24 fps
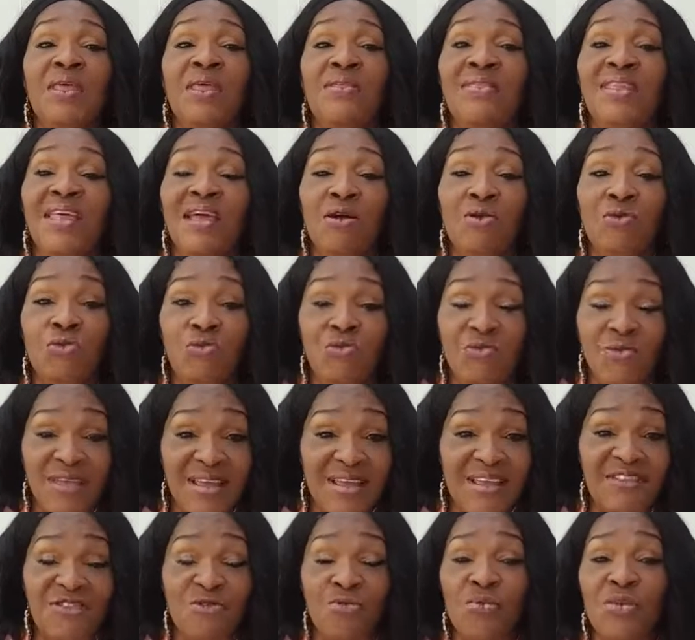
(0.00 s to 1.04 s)
Now,
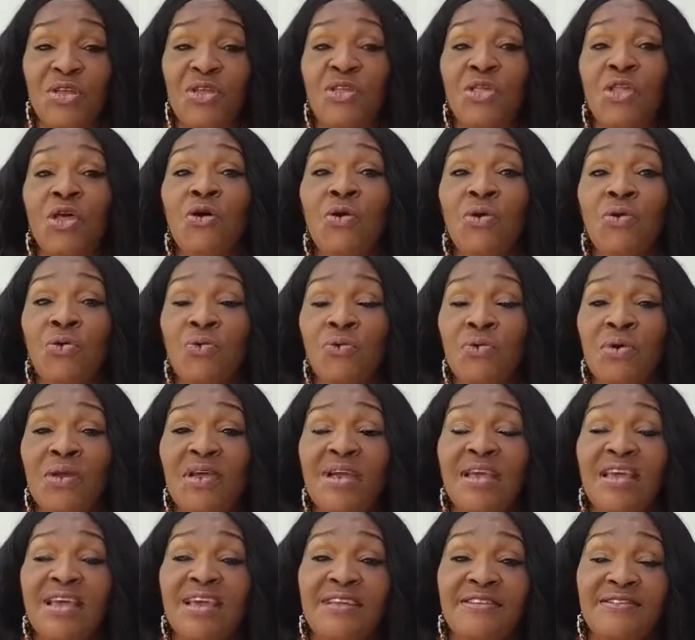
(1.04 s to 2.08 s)
yes, we know
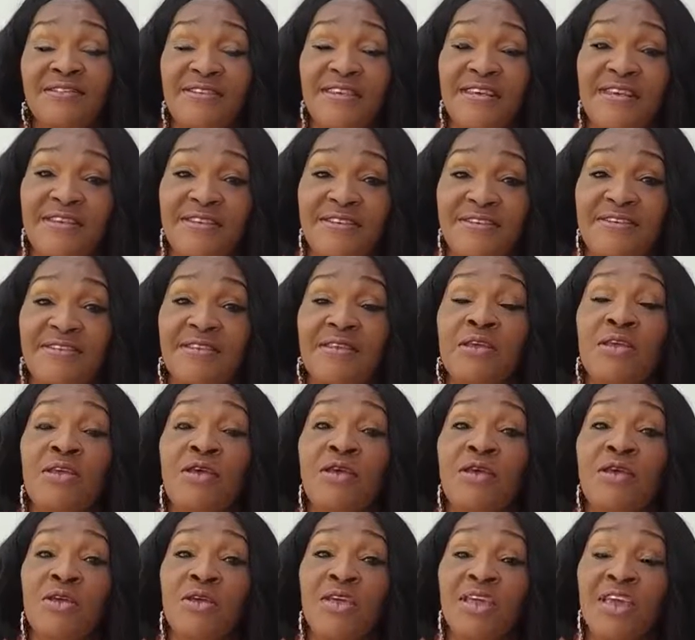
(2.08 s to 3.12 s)
it is
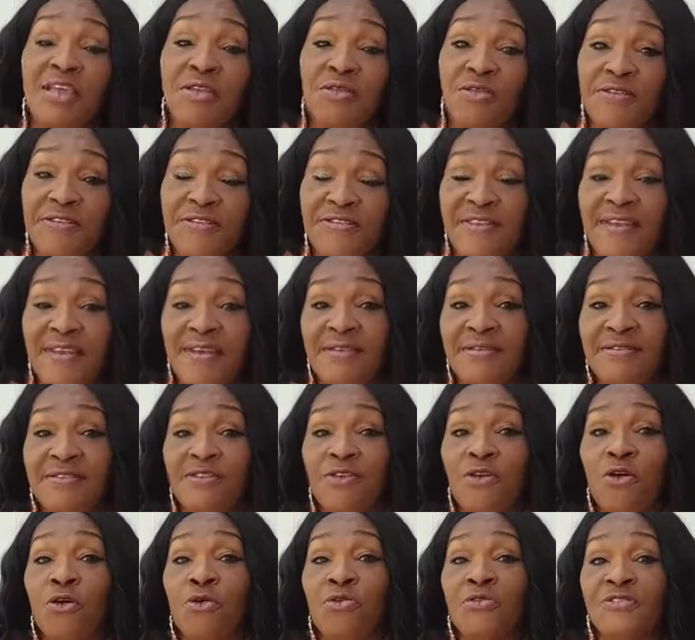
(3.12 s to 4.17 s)
innocent
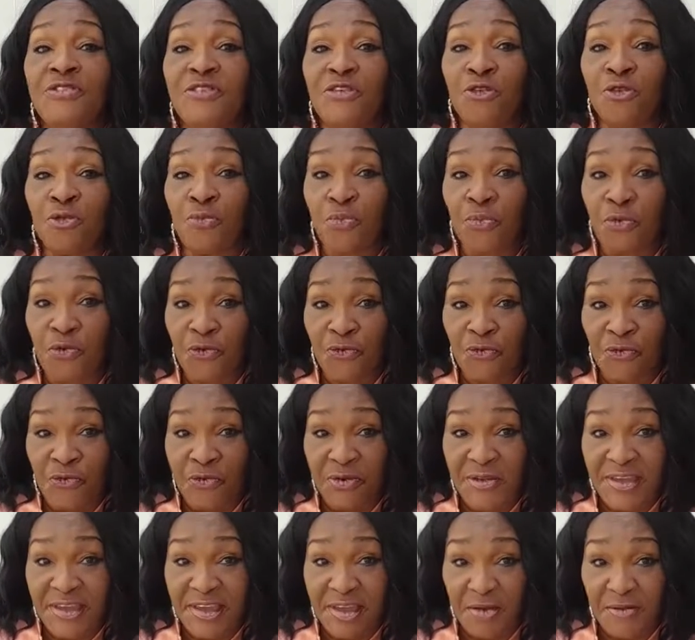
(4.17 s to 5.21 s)
until
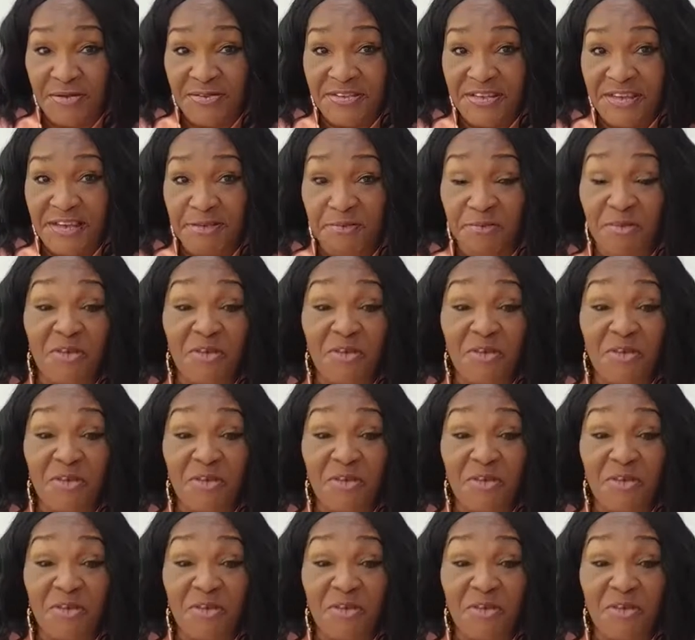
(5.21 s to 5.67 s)
proven guilty.